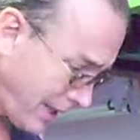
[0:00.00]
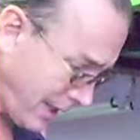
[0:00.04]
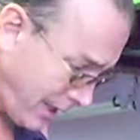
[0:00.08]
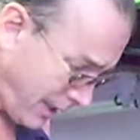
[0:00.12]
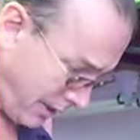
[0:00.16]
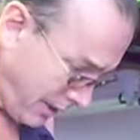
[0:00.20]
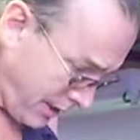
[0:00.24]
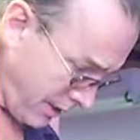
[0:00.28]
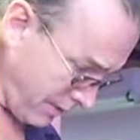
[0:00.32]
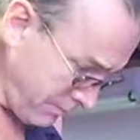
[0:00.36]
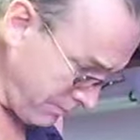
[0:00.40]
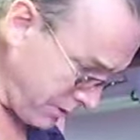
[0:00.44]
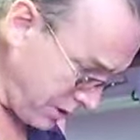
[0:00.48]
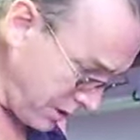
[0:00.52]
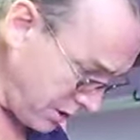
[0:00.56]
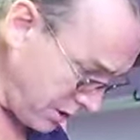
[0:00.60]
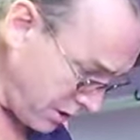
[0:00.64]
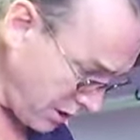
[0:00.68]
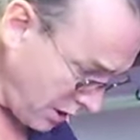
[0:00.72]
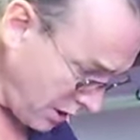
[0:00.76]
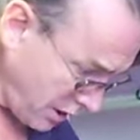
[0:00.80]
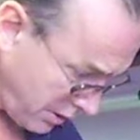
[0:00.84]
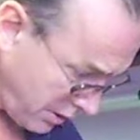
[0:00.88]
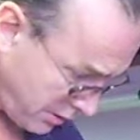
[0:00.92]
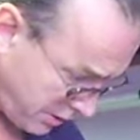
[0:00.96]
Yeah, empty
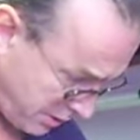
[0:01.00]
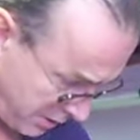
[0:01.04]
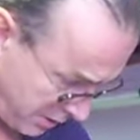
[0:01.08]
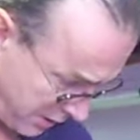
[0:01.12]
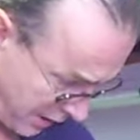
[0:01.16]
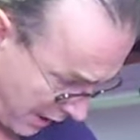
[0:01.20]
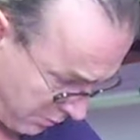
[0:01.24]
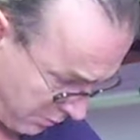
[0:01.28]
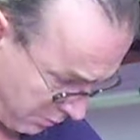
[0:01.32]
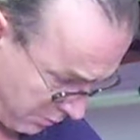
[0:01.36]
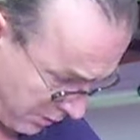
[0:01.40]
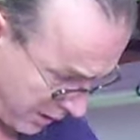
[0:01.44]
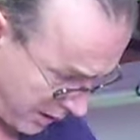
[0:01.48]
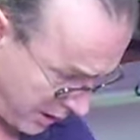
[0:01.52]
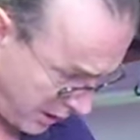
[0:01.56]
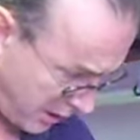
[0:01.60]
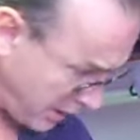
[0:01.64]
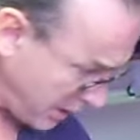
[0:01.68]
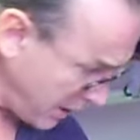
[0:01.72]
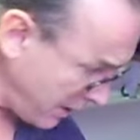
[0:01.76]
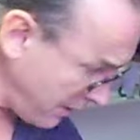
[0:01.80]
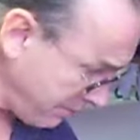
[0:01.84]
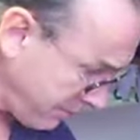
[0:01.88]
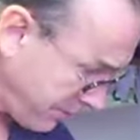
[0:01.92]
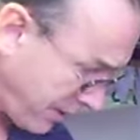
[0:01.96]
shells. That
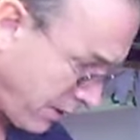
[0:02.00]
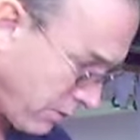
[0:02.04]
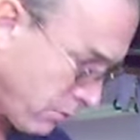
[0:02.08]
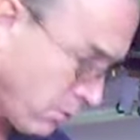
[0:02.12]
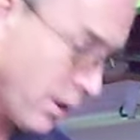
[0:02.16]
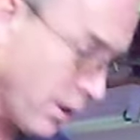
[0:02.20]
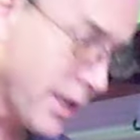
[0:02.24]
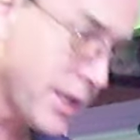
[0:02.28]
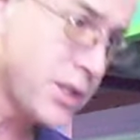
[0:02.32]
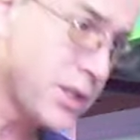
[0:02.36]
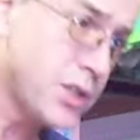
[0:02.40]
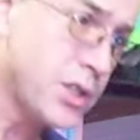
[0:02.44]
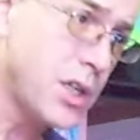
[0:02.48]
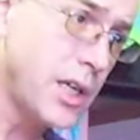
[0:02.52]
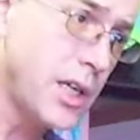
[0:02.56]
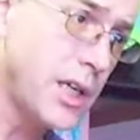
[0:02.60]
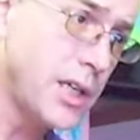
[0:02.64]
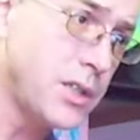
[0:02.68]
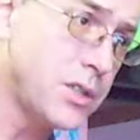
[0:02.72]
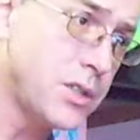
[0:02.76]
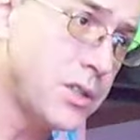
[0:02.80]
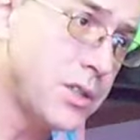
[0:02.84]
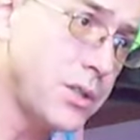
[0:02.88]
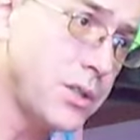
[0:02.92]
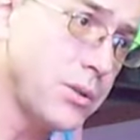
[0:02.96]
way, if they want to
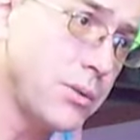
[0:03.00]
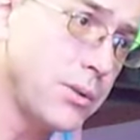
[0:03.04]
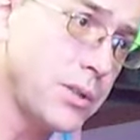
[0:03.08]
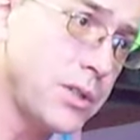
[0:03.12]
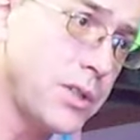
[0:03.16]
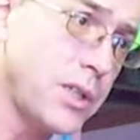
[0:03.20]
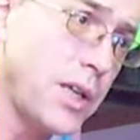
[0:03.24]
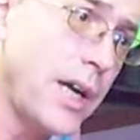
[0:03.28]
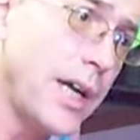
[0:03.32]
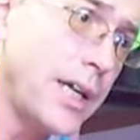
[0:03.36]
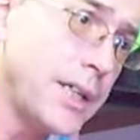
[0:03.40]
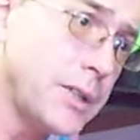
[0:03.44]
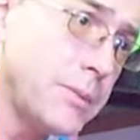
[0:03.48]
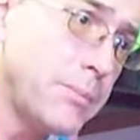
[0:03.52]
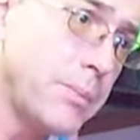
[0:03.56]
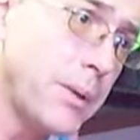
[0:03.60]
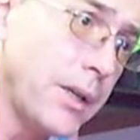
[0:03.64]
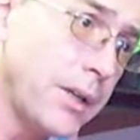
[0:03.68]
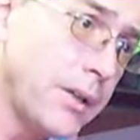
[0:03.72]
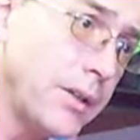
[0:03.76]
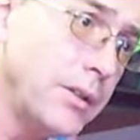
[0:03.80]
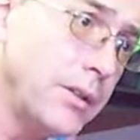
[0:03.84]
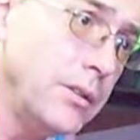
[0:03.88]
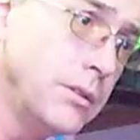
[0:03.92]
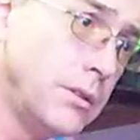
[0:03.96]
change to a size
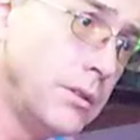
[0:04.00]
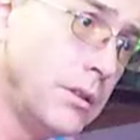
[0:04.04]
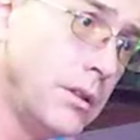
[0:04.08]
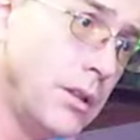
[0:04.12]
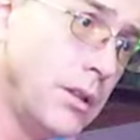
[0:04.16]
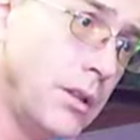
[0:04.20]
bigger,